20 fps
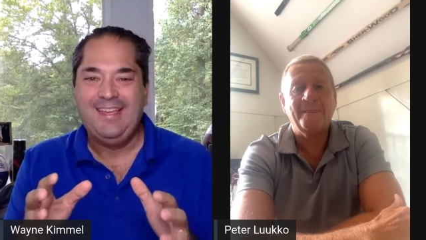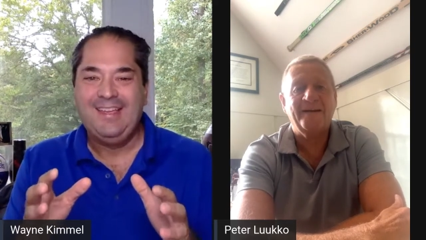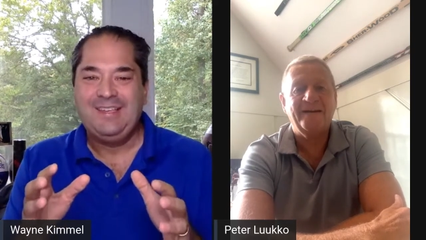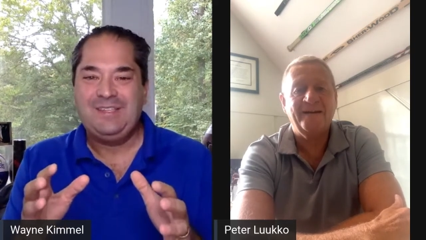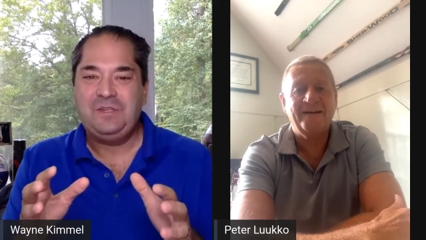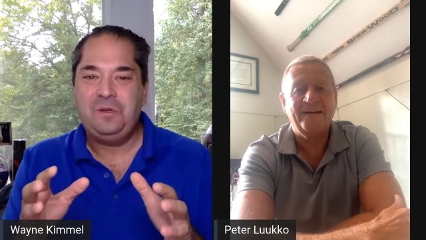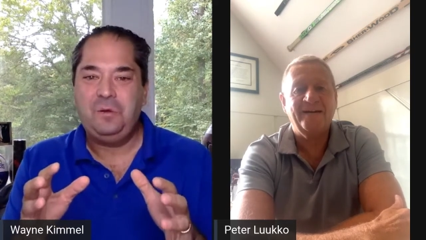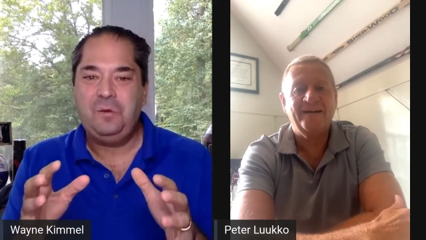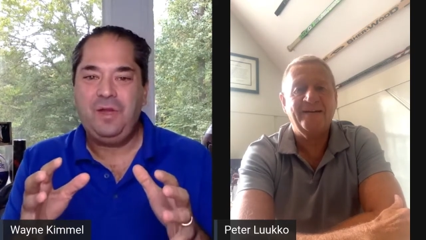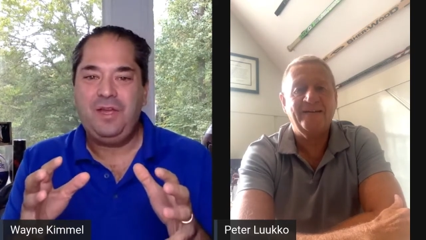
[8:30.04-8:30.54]

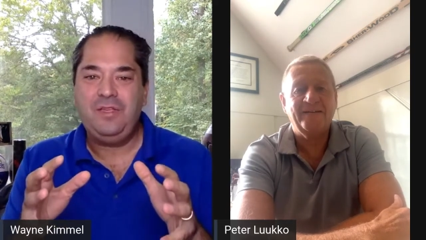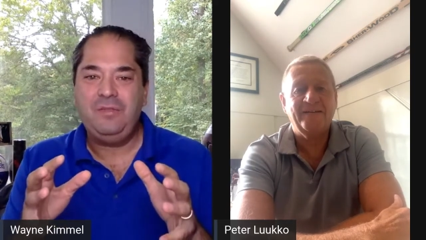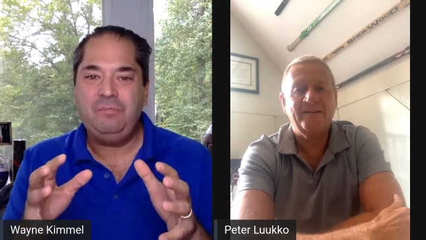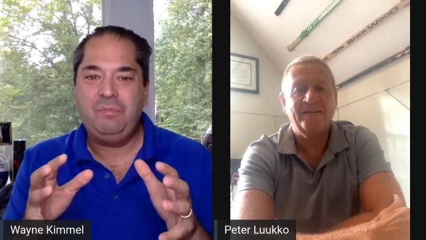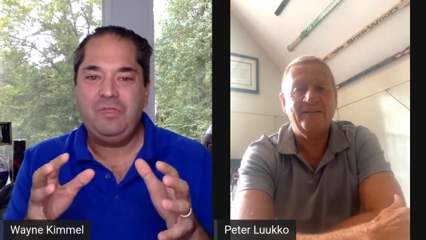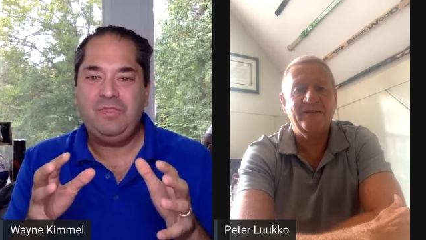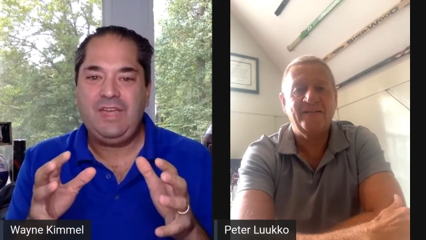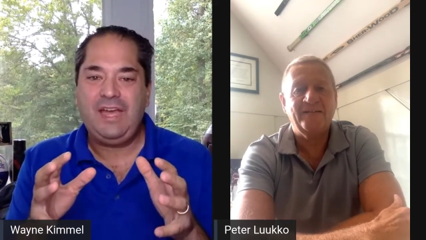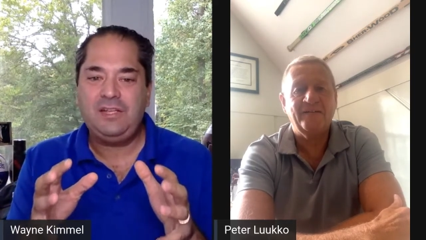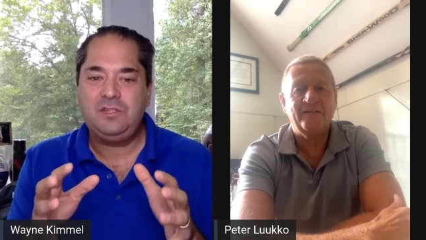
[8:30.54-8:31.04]
Speaker 1: so but
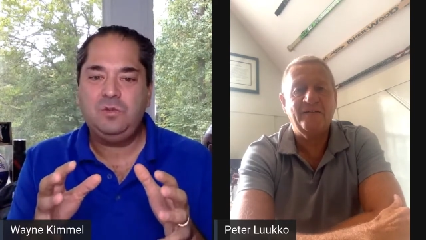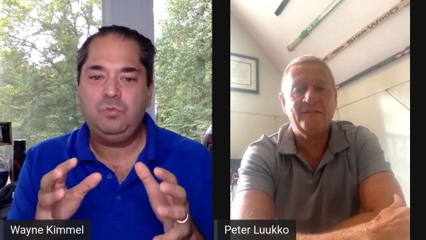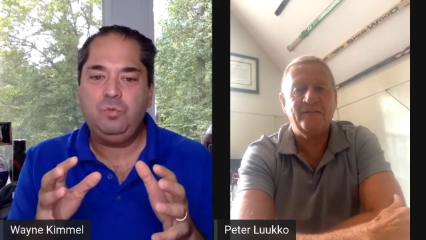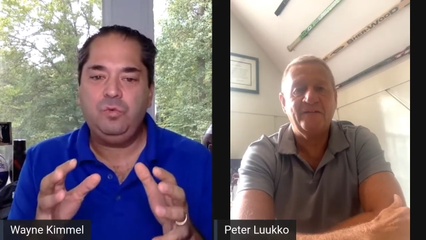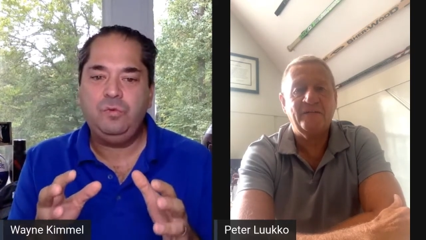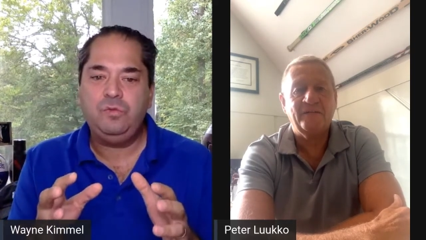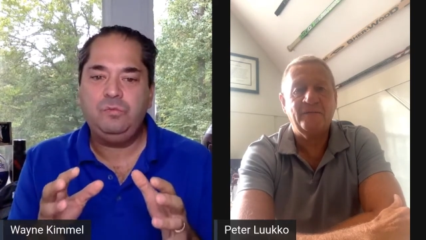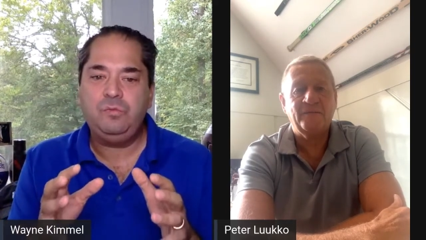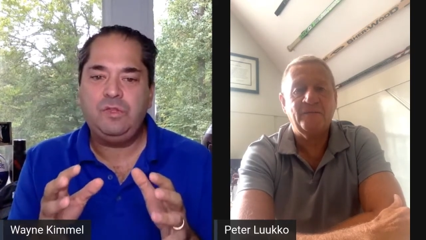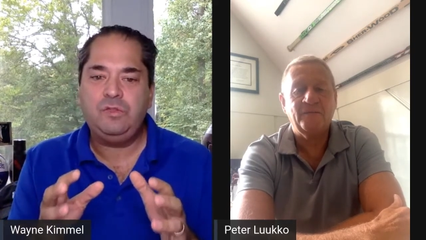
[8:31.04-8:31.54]
that's
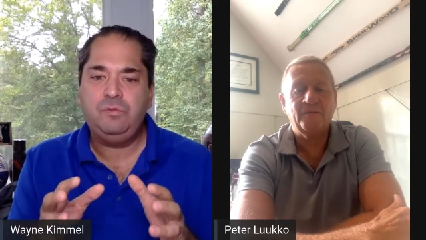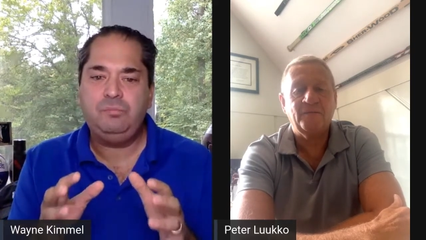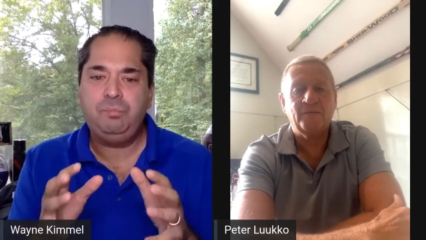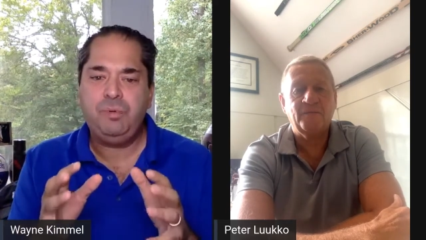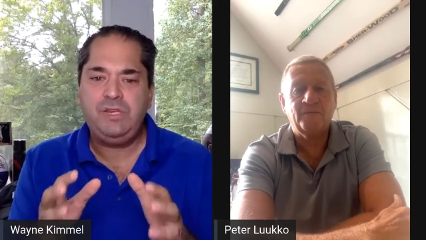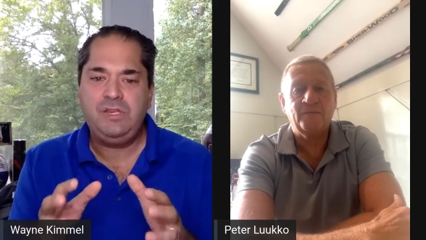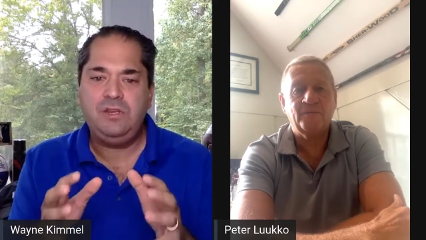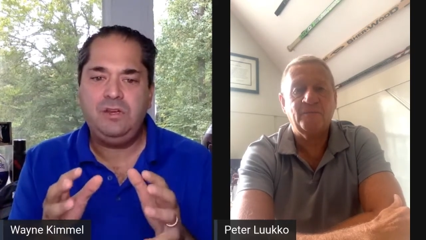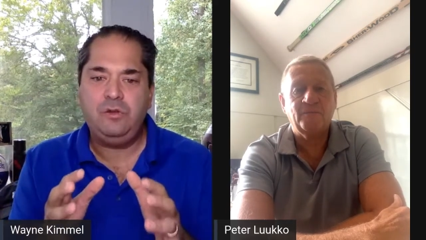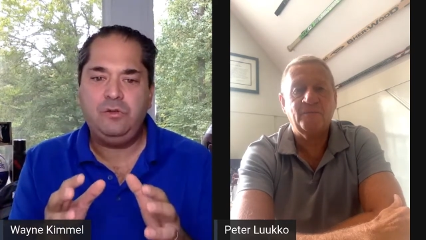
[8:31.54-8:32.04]
the but
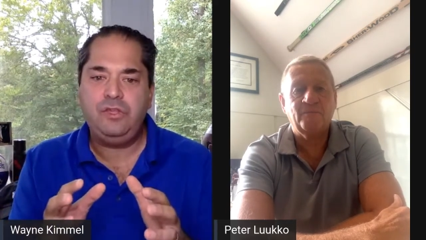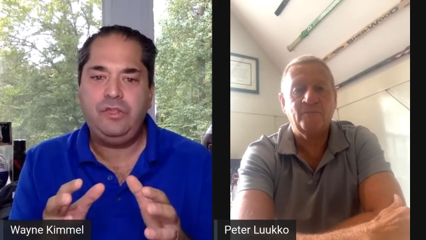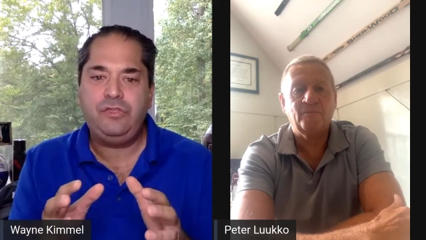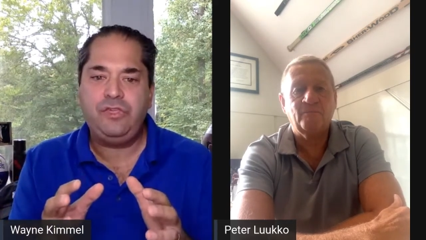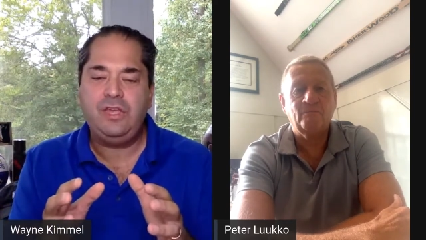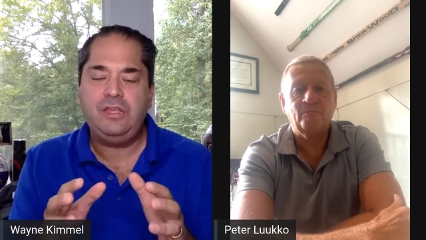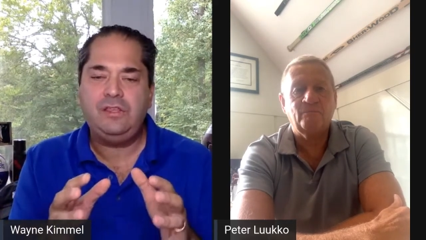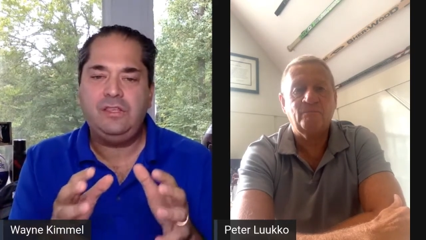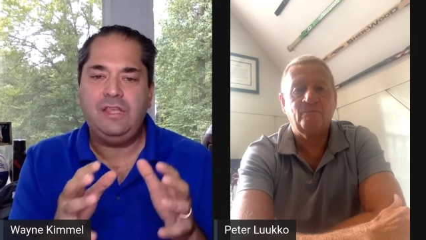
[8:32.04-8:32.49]
you know you think